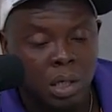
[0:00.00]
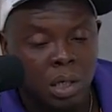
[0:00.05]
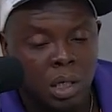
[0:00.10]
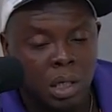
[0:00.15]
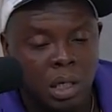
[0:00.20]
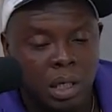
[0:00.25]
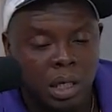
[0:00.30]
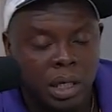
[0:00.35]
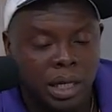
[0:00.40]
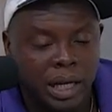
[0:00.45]

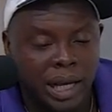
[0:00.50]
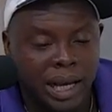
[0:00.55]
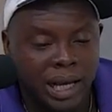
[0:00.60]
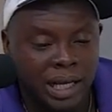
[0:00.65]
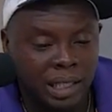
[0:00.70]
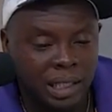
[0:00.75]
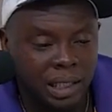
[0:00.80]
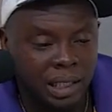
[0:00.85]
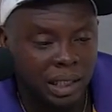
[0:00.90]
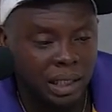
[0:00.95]

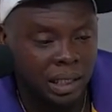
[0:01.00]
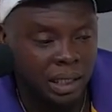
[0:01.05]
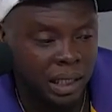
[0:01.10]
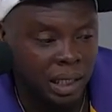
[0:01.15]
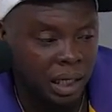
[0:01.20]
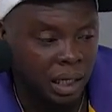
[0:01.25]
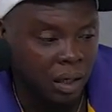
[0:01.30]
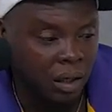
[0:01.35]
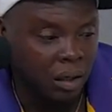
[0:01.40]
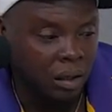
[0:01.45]
exited there,
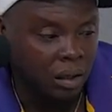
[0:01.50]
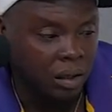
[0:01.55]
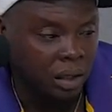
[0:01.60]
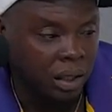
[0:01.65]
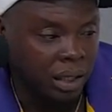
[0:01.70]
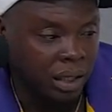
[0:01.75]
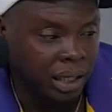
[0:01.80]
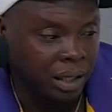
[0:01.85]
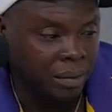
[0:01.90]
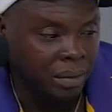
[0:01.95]
and they've
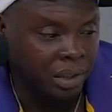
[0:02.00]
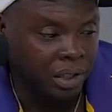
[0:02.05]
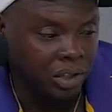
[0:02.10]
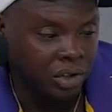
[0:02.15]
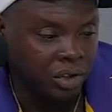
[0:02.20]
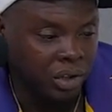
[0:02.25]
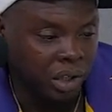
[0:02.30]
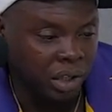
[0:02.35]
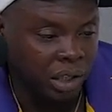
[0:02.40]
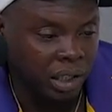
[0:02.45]
been
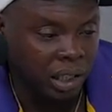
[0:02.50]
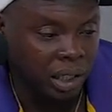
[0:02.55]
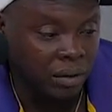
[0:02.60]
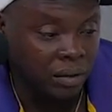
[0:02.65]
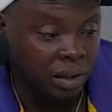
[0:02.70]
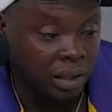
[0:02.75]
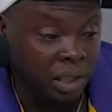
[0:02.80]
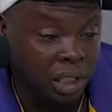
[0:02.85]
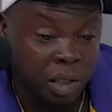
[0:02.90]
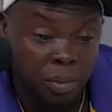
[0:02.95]
struggling ever since.
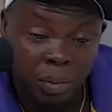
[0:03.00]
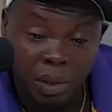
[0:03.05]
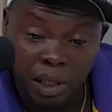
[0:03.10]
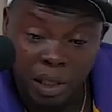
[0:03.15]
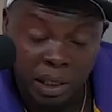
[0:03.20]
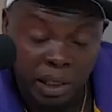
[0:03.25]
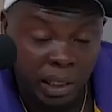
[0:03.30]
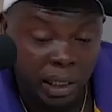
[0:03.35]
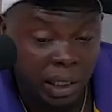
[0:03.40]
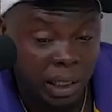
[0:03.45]
But
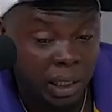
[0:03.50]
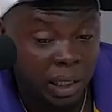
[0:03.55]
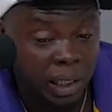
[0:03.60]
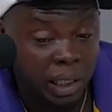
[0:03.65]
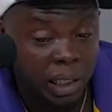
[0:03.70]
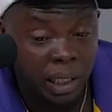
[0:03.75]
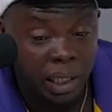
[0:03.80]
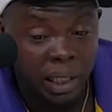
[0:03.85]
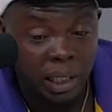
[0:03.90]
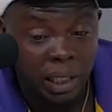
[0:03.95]
shit,
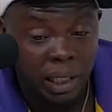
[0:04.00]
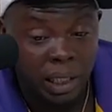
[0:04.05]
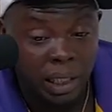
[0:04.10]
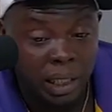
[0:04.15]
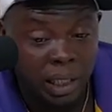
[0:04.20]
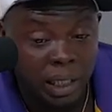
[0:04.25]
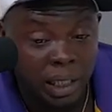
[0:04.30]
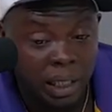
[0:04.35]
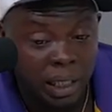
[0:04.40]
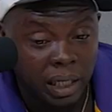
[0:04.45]

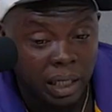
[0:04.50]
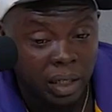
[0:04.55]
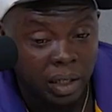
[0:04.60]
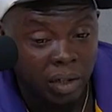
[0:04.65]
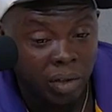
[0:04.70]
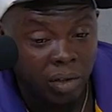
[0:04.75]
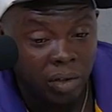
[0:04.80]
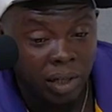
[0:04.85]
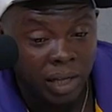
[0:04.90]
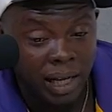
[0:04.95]
you know,
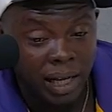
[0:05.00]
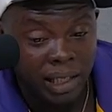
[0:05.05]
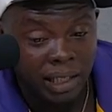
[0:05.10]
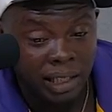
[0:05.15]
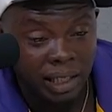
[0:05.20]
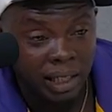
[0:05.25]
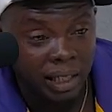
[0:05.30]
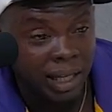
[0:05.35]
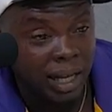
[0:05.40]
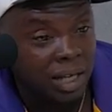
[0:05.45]
last year they got
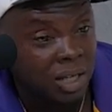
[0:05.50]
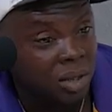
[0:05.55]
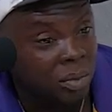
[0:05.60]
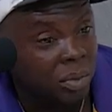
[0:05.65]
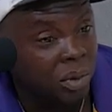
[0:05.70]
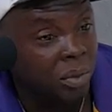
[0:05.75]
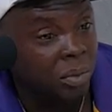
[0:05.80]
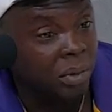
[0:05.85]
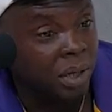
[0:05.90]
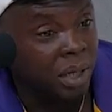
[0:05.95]
some
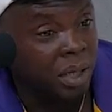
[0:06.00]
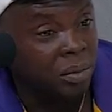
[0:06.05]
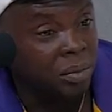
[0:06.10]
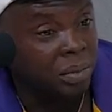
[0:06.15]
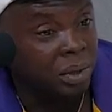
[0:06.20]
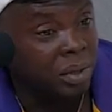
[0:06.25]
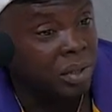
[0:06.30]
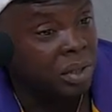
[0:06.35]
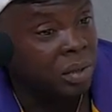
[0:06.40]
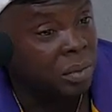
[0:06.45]
momentum, built some
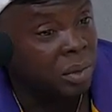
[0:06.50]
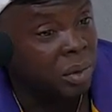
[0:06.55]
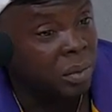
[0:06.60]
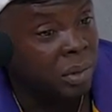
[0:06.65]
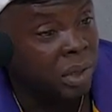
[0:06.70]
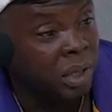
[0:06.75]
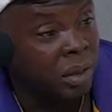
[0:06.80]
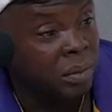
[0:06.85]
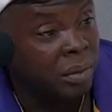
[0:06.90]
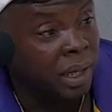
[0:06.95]
momentum
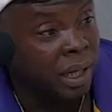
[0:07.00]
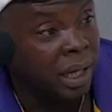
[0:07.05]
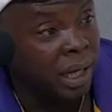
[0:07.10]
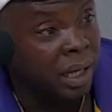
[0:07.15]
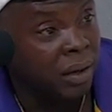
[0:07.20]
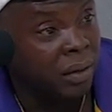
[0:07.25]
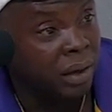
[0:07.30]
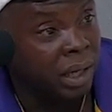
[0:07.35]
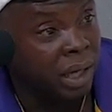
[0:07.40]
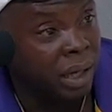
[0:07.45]
now, and
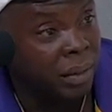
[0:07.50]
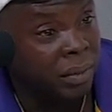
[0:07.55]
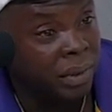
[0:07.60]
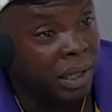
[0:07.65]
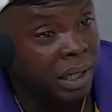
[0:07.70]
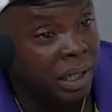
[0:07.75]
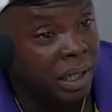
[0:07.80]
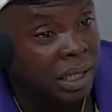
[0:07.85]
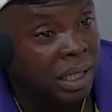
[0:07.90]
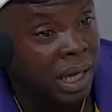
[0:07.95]
coming into
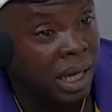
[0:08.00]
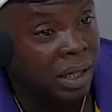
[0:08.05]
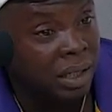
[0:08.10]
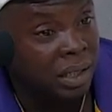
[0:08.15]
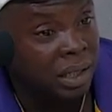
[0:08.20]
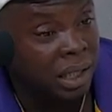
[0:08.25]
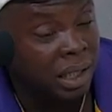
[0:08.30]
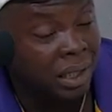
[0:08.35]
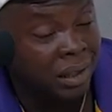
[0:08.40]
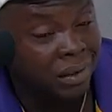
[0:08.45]
Tiger Stadium,
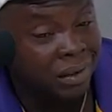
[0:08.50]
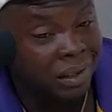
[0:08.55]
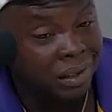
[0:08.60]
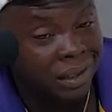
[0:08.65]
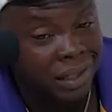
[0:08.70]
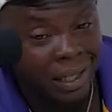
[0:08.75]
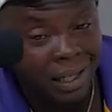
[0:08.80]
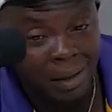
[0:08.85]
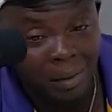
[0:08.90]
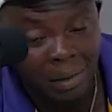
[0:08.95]
it's a damn
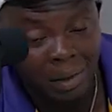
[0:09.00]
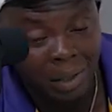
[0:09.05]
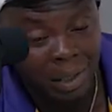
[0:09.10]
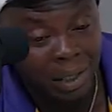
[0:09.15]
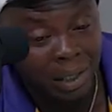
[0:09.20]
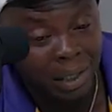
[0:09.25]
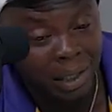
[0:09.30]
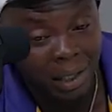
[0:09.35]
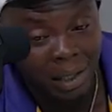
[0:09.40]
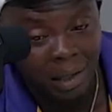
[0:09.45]
early
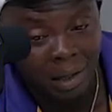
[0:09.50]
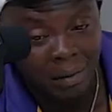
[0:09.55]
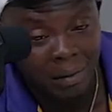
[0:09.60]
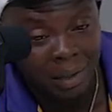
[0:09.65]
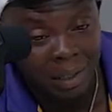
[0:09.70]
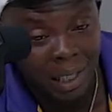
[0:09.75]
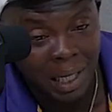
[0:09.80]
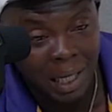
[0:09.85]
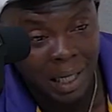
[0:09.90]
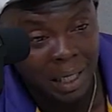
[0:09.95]
kickoff, which I
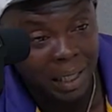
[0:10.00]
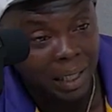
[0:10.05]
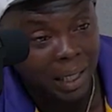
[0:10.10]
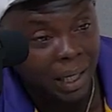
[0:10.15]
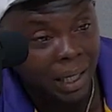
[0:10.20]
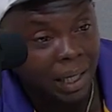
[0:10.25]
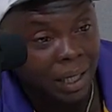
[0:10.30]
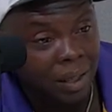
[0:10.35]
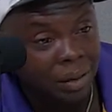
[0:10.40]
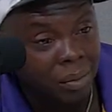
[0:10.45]
hate that.
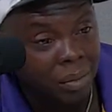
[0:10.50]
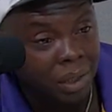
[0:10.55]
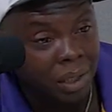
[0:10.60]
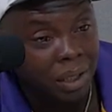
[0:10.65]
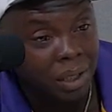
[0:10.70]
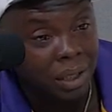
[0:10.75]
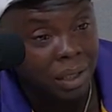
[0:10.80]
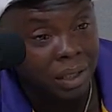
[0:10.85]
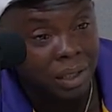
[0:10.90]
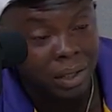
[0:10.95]
But it's
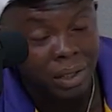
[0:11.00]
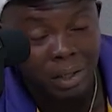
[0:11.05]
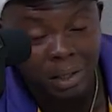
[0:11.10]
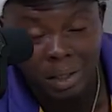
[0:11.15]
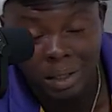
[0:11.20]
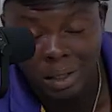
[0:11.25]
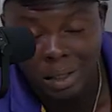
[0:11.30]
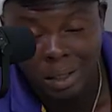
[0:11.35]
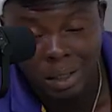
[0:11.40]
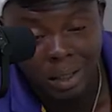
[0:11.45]
an early
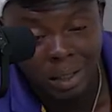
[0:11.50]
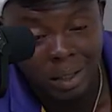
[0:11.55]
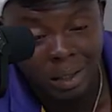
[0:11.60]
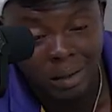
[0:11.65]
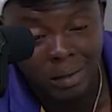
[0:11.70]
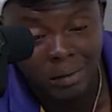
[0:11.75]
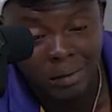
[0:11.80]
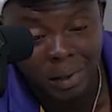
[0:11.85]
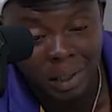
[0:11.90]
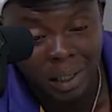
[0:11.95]
kickoff,
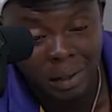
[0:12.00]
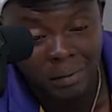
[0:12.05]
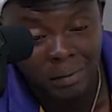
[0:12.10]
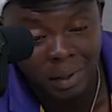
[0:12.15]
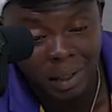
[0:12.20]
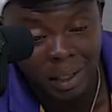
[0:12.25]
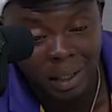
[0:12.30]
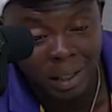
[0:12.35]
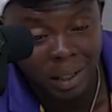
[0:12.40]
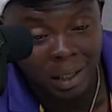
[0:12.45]
11
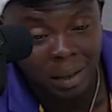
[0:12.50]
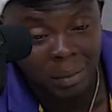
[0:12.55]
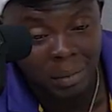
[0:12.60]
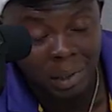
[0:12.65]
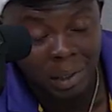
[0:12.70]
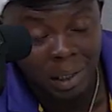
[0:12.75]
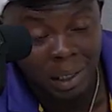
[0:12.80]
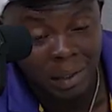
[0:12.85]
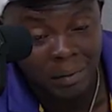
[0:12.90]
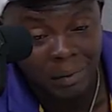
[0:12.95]
a.m. or
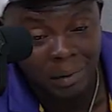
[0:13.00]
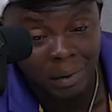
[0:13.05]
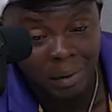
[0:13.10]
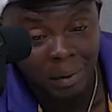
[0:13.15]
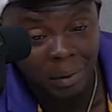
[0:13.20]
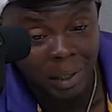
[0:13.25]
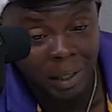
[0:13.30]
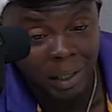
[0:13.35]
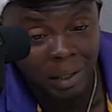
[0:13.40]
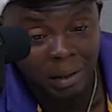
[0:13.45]
11:08
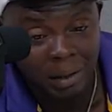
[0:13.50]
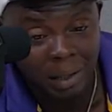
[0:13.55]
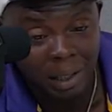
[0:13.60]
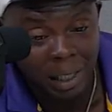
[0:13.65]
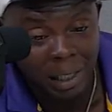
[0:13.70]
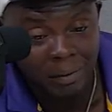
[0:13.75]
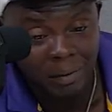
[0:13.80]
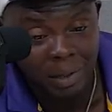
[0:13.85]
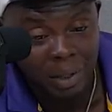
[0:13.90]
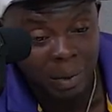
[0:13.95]

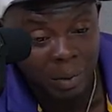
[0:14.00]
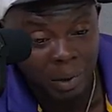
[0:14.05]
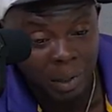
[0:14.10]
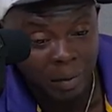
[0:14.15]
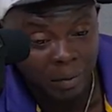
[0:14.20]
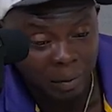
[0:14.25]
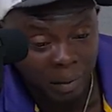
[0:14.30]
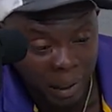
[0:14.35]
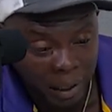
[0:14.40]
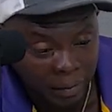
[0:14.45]
or 11:12,
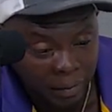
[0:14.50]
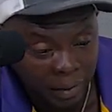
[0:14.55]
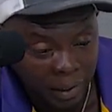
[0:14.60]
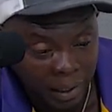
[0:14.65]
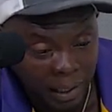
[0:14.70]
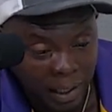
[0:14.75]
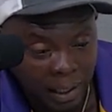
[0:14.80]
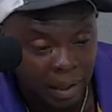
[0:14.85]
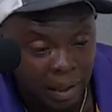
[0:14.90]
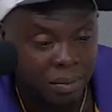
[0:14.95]
whatever damn
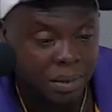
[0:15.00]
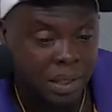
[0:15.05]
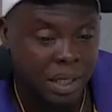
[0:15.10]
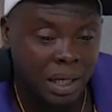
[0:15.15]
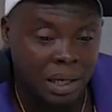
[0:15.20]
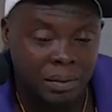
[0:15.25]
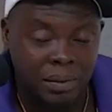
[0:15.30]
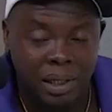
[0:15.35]
time they think